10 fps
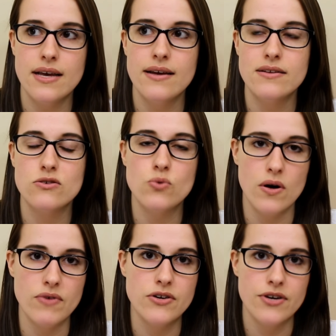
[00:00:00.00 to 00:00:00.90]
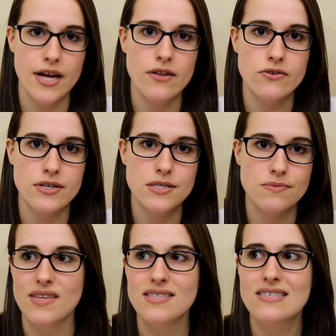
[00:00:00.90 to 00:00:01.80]
and 1200
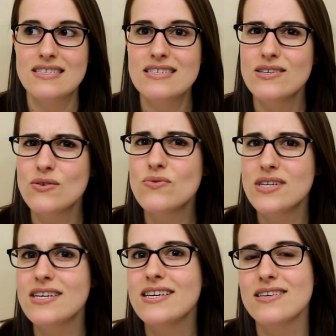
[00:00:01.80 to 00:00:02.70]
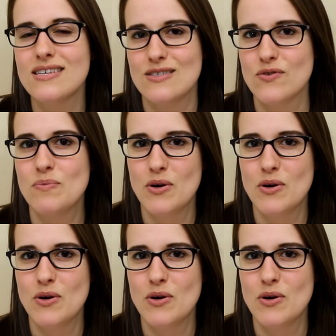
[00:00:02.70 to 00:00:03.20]
calories. That's still ridiculous for